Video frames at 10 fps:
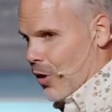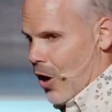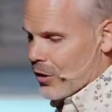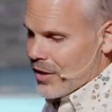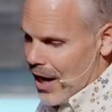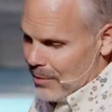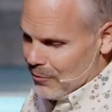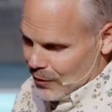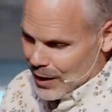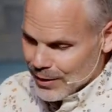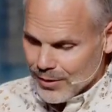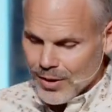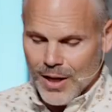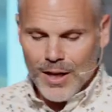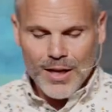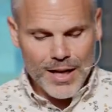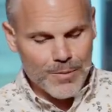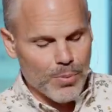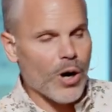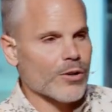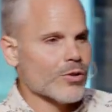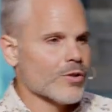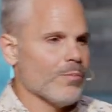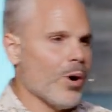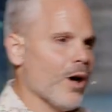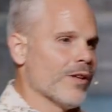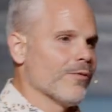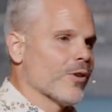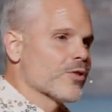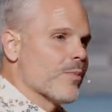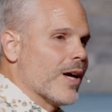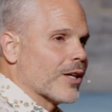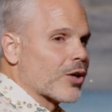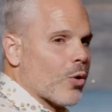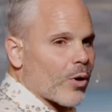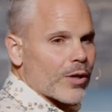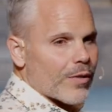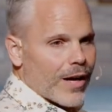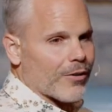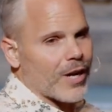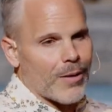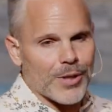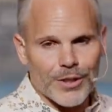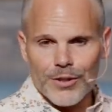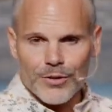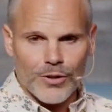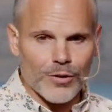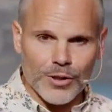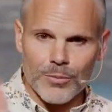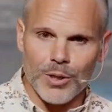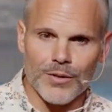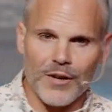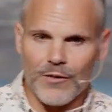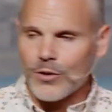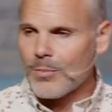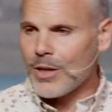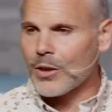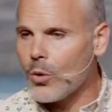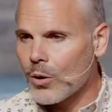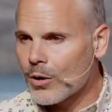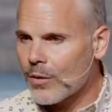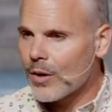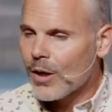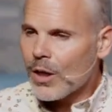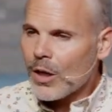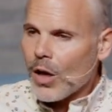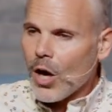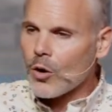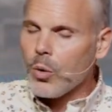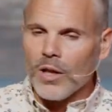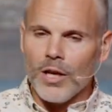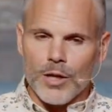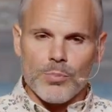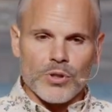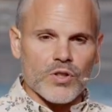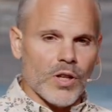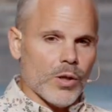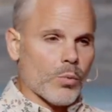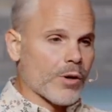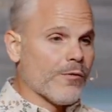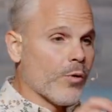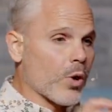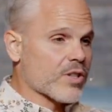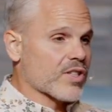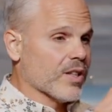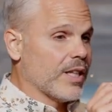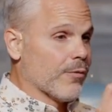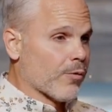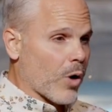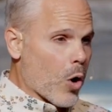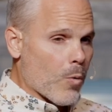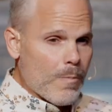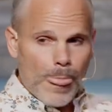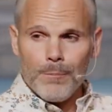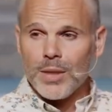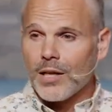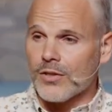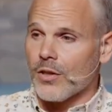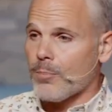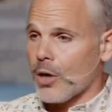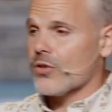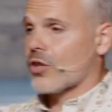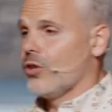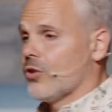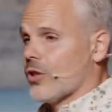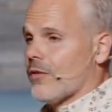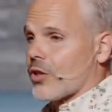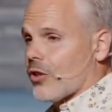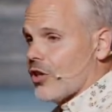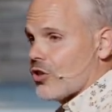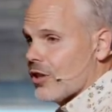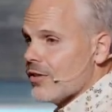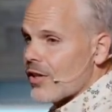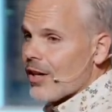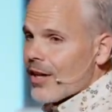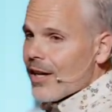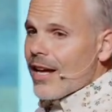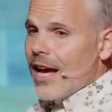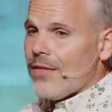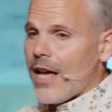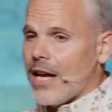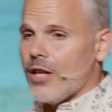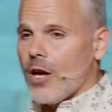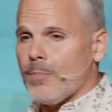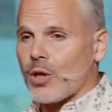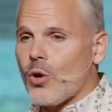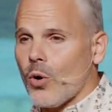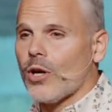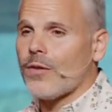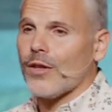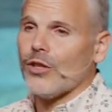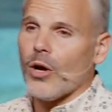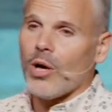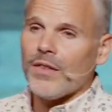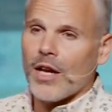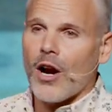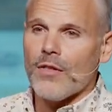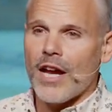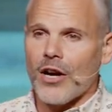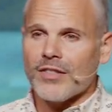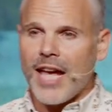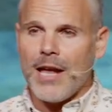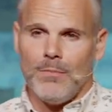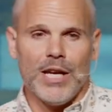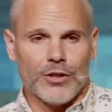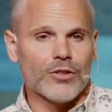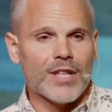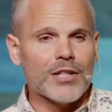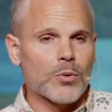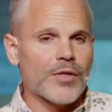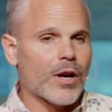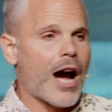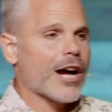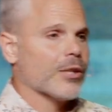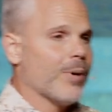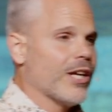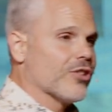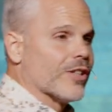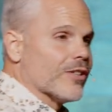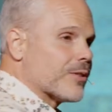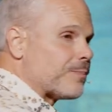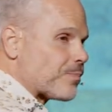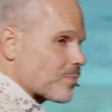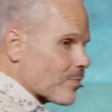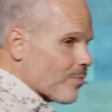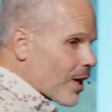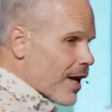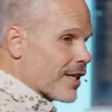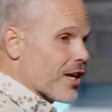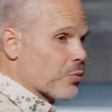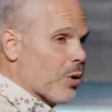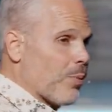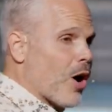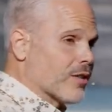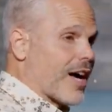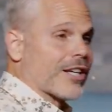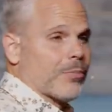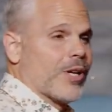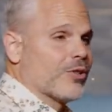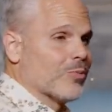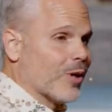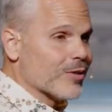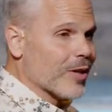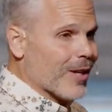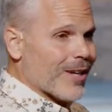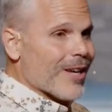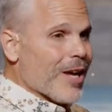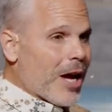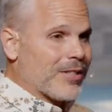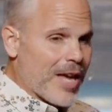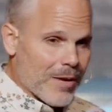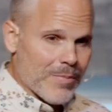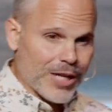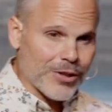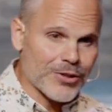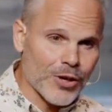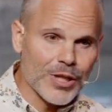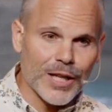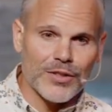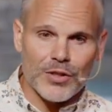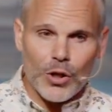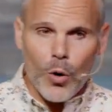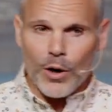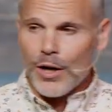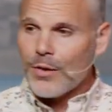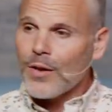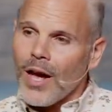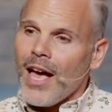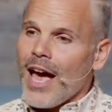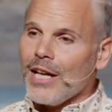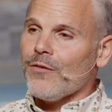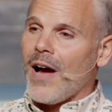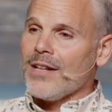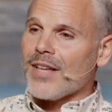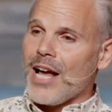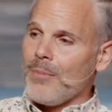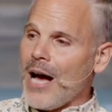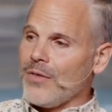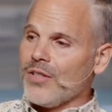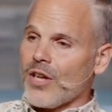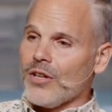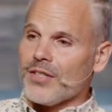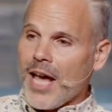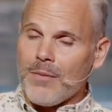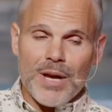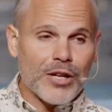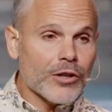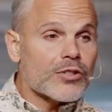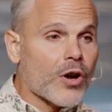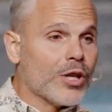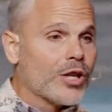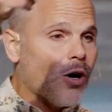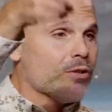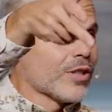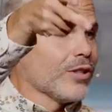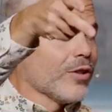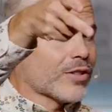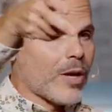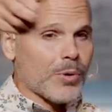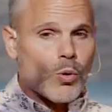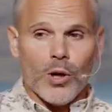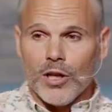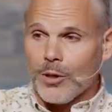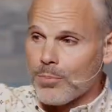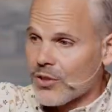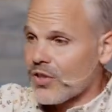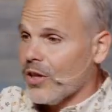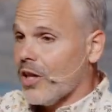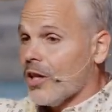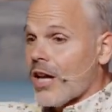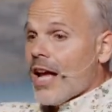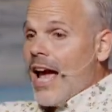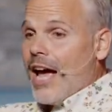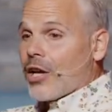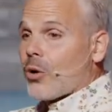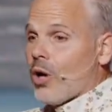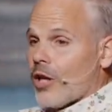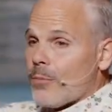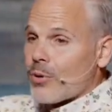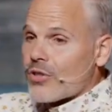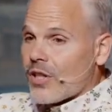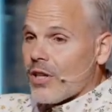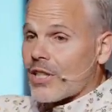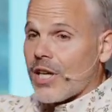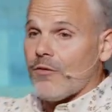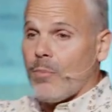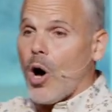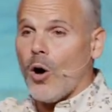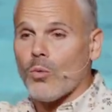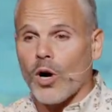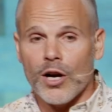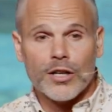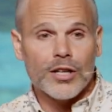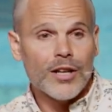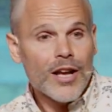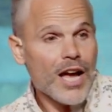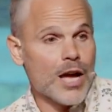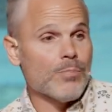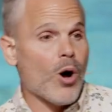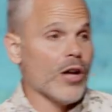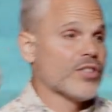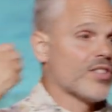longtime friends and partners of Paul. They first met in Corinth. I don't know how many years earlier, but they first met in Corinth. Aquila and Priscilla were forced to leave Rome because of the persecution of the Christians, and they end up in Corinth, and you know what they are? They are tent makers. That's what their occupation is. And guess what Paul's occupation was? A tent maker. So he gets to Corinth, and he finds out about these other tent makers, so he goes and he looks up Aquila and Priscilla, and Aquila and Priscilla give Paul work, and Paul